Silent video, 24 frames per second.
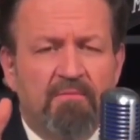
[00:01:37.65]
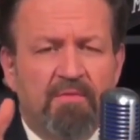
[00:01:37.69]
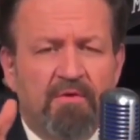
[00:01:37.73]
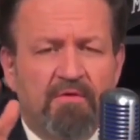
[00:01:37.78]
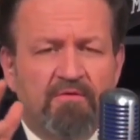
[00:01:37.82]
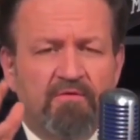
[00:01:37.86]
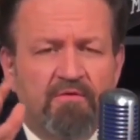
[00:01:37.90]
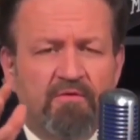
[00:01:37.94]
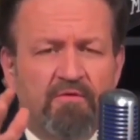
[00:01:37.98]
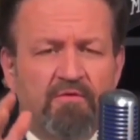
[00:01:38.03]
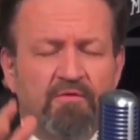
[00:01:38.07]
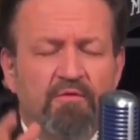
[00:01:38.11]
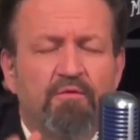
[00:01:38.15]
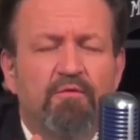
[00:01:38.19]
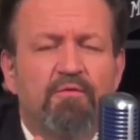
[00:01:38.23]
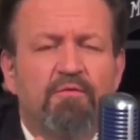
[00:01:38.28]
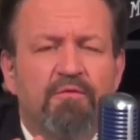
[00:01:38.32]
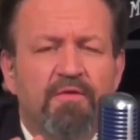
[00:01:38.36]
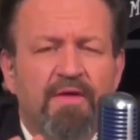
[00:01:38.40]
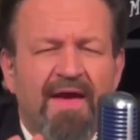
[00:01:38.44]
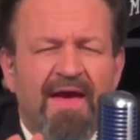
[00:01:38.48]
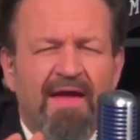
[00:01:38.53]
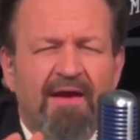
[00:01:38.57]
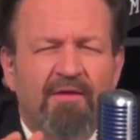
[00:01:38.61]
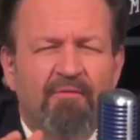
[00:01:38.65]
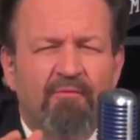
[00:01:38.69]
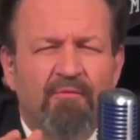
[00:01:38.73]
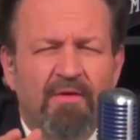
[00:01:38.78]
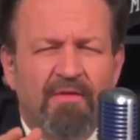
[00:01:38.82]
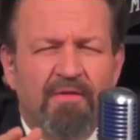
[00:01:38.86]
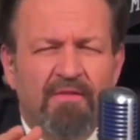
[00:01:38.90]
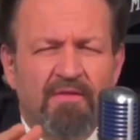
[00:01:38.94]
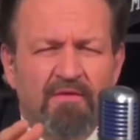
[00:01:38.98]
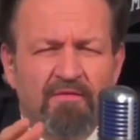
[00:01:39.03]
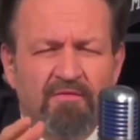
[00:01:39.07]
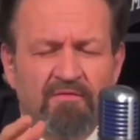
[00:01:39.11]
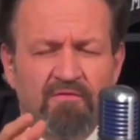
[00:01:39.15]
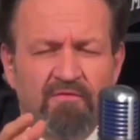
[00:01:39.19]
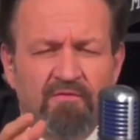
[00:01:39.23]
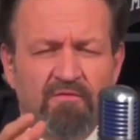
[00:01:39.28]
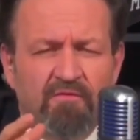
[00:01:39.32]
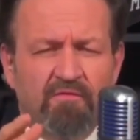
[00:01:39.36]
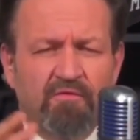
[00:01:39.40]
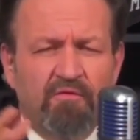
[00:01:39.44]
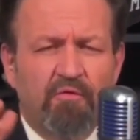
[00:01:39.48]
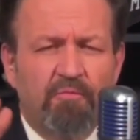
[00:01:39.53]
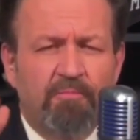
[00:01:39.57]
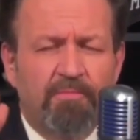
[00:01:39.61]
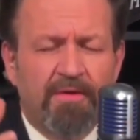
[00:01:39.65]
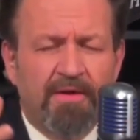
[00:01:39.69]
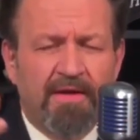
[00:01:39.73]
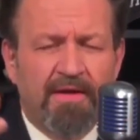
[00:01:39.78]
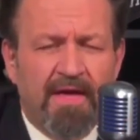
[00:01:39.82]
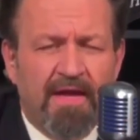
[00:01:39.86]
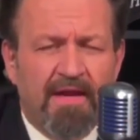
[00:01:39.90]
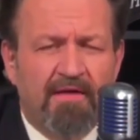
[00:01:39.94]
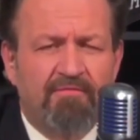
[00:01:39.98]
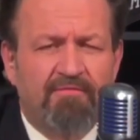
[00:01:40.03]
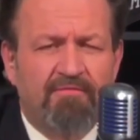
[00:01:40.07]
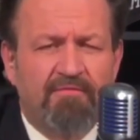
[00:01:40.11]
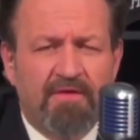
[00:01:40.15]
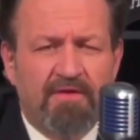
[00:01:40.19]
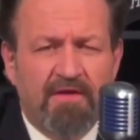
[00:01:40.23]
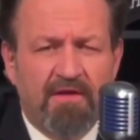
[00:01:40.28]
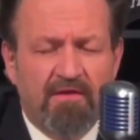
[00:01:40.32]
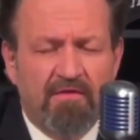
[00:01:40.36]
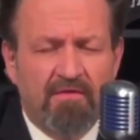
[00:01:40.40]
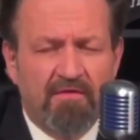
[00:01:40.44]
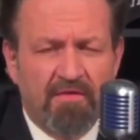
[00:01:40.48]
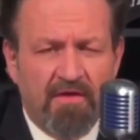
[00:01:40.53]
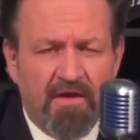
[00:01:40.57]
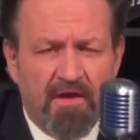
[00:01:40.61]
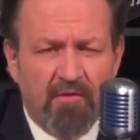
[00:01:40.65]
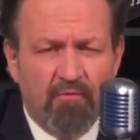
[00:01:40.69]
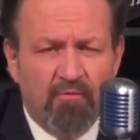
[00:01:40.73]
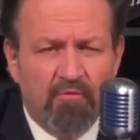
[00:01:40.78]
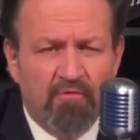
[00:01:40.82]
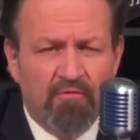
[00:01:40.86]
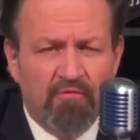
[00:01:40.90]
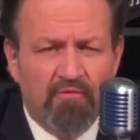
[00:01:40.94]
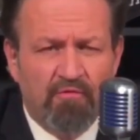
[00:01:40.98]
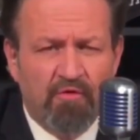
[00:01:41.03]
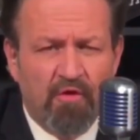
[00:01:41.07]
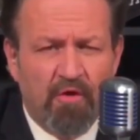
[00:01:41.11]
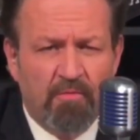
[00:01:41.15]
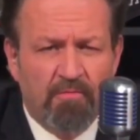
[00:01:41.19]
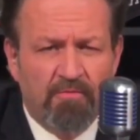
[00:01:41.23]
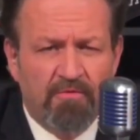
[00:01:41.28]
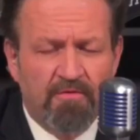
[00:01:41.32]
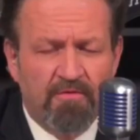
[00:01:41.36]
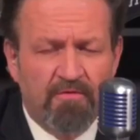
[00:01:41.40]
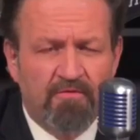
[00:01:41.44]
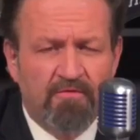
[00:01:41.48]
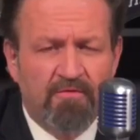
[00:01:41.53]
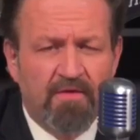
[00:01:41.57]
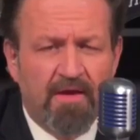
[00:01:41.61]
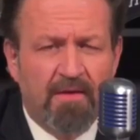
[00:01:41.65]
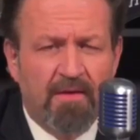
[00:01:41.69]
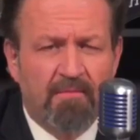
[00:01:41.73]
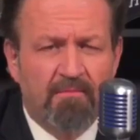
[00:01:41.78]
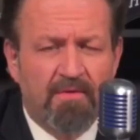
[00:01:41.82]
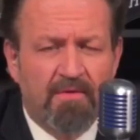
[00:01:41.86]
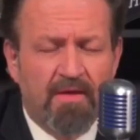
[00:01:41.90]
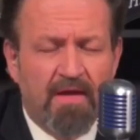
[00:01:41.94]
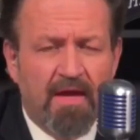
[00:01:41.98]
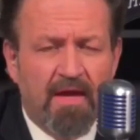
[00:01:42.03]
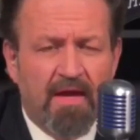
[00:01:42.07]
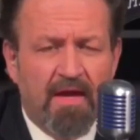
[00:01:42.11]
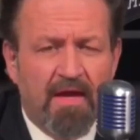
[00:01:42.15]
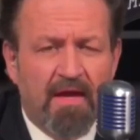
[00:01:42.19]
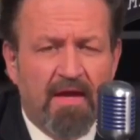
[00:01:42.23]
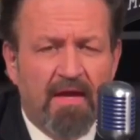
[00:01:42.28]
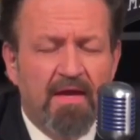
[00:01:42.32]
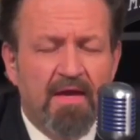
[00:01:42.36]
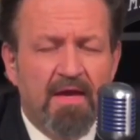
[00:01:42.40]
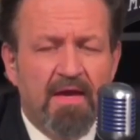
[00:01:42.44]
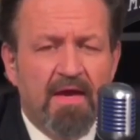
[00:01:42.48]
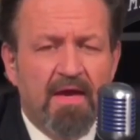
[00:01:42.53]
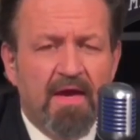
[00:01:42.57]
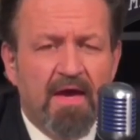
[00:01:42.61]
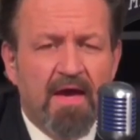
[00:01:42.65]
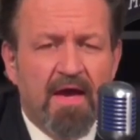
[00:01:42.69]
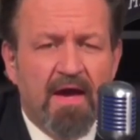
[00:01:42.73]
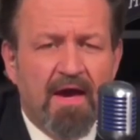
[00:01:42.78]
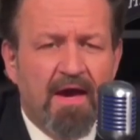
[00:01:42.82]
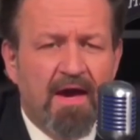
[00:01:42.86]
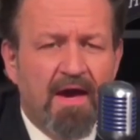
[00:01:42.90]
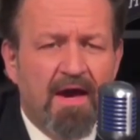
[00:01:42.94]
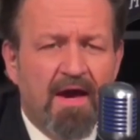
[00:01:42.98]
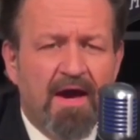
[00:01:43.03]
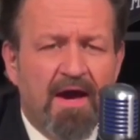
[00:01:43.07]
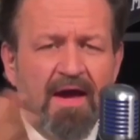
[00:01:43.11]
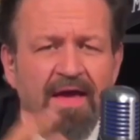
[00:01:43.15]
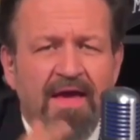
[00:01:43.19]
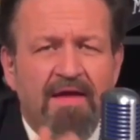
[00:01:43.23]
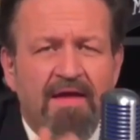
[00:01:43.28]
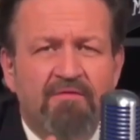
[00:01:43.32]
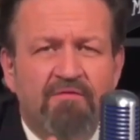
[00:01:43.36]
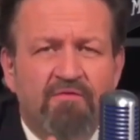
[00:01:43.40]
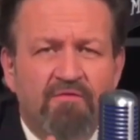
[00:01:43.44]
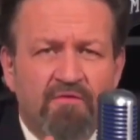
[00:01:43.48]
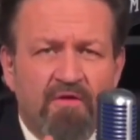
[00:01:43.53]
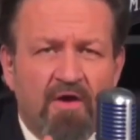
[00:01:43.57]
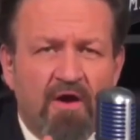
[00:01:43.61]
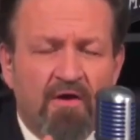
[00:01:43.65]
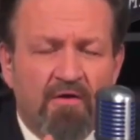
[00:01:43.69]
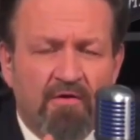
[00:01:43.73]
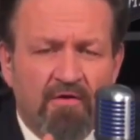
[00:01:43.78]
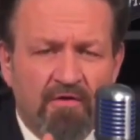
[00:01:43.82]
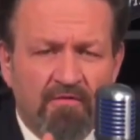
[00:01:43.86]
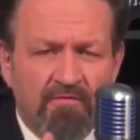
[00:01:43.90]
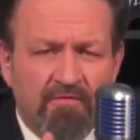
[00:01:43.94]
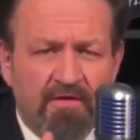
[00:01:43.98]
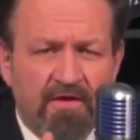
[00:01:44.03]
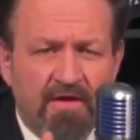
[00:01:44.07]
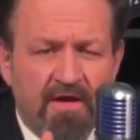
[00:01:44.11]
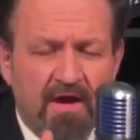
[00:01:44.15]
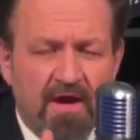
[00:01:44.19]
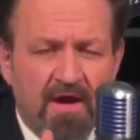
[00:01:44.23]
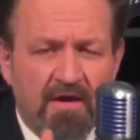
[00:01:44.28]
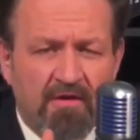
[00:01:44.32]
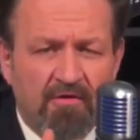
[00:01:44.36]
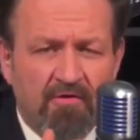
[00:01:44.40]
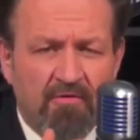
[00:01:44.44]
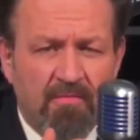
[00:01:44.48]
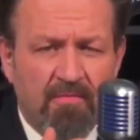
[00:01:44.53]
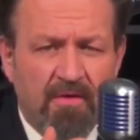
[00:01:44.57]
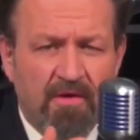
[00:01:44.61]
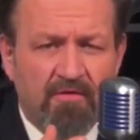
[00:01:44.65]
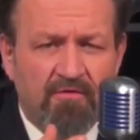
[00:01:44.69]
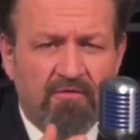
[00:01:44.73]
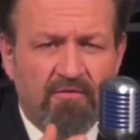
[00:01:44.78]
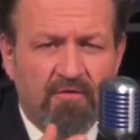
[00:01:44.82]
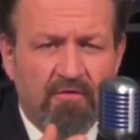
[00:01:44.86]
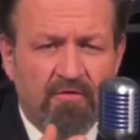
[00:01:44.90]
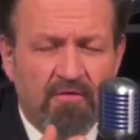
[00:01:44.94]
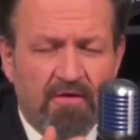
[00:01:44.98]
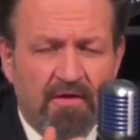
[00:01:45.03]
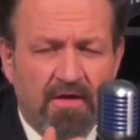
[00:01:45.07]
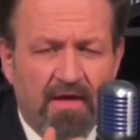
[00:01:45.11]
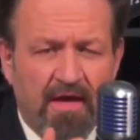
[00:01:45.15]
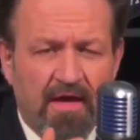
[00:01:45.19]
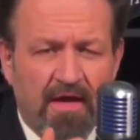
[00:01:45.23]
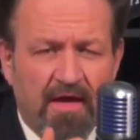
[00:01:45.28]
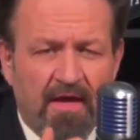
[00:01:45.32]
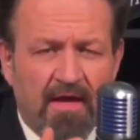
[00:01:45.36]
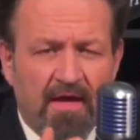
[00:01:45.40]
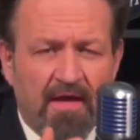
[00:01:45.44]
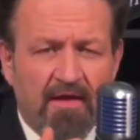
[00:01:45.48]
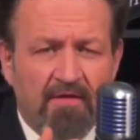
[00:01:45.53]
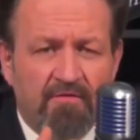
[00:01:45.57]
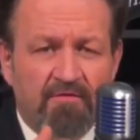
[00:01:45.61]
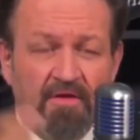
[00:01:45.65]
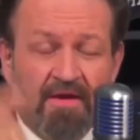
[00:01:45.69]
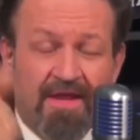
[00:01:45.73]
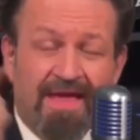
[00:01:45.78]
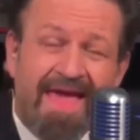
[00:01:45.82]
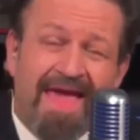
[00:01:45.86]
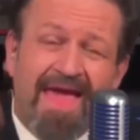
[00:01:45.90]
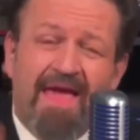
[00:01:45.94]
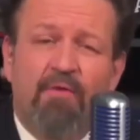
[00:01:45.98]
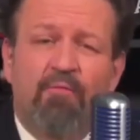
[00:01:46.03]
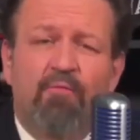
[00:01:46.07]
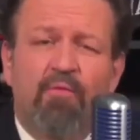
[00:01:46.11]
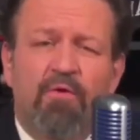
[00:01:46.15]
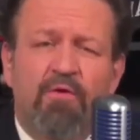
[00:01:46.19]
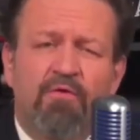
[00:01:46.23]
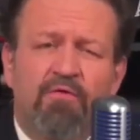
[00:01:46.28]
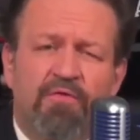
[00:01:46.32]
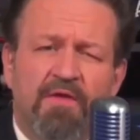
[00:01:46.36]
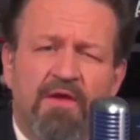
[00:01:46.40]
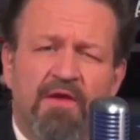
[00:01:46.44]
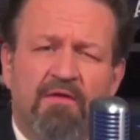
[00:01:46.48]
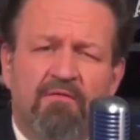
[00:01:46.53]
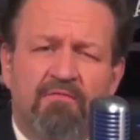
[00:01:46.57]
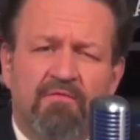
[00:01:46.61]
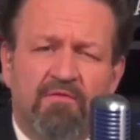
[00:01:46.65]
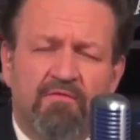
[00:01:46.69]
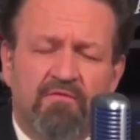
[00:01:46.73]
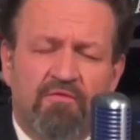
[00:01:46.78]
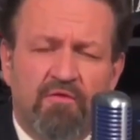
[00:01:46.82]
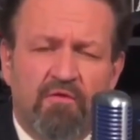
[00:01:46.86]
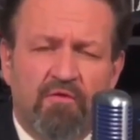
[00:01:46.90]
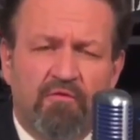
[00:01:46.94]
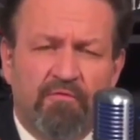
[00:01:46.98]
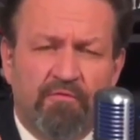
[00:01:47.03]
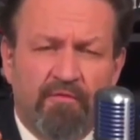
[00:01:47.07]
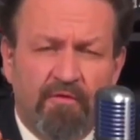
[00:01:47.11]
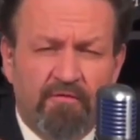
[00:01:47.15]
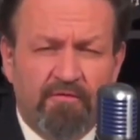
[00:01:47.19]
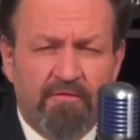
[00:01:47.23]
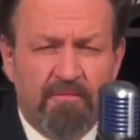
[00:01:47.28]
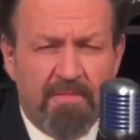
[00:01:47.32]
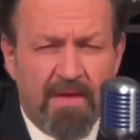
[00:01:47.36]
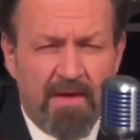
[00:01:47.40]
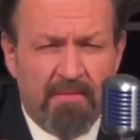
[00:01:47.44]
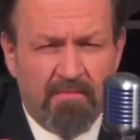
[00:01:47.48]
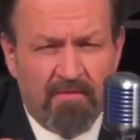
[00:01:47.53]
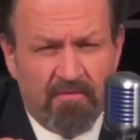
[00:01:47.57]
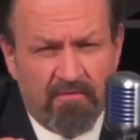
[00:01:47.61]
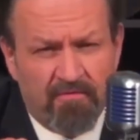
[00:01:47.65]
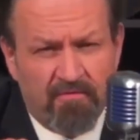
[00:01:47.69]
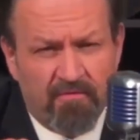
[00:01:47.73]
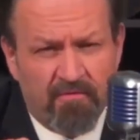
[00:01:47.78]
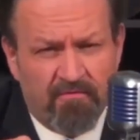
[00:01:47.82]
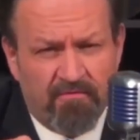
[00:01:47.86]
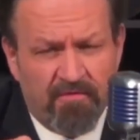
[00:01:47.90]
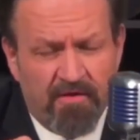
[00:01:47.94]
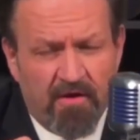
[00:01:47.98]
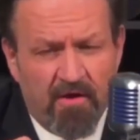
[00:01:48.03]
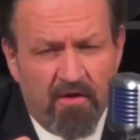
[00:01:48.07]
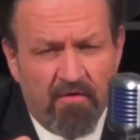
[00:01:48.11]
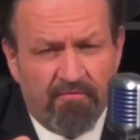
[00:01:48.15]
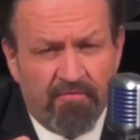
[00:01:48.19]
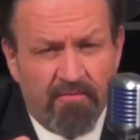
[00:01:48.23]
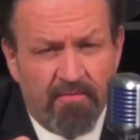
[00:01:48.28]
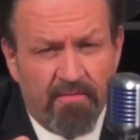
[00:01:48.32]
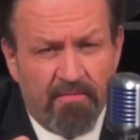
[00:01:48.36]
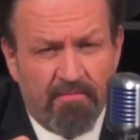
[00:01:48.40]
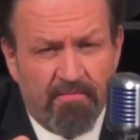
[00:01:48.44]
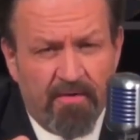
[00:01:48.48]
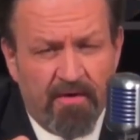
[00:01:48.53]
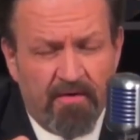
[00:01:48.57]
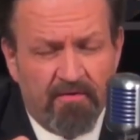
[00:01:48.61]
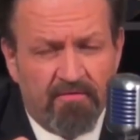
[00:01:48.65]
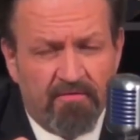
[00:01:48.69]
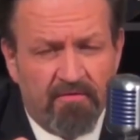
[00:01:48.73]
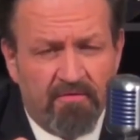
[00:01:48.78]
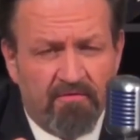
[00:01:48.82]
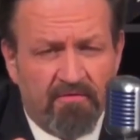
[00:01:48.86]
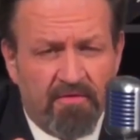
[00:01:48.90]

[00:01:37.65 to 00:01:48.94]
But to do that when this stupid NFT thing was dropped the same day, I had Sargon of Akkad on my show today, and I said, "Hey, what do you think of this new First Amendment video from the president?"